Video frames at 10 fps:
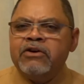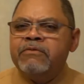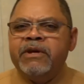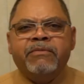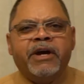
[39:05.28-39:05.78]

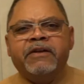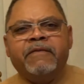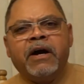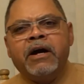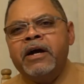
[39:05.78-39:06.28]
whom he may
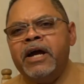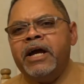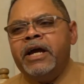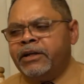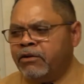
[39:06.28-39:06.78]
devour.
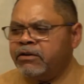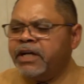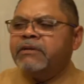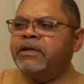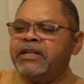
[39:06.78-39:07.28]
And don't
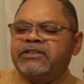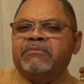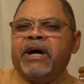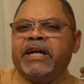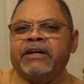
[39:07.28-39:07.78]
let him catch
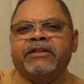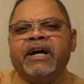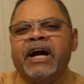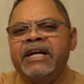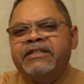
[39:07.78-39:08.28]
somebody out
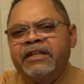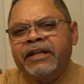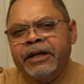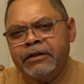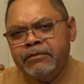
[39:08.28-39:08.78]
there
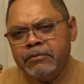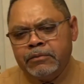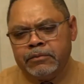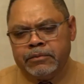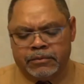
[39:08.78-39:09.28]
isolated.
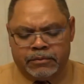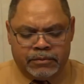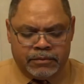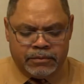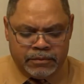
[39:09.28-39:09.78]

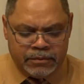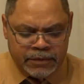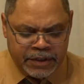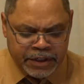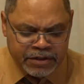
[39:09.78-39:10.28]

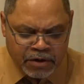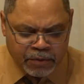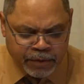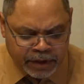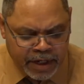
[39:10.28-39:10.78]
He's
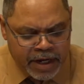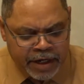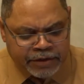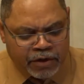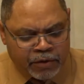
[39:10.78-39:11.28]
going
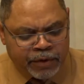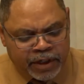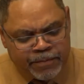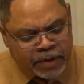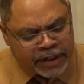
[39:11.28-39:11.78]
to
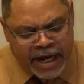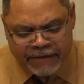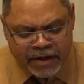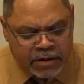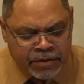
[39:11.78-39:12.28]
really play
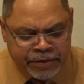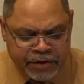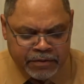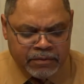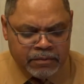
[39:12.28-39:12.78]
havoc on you.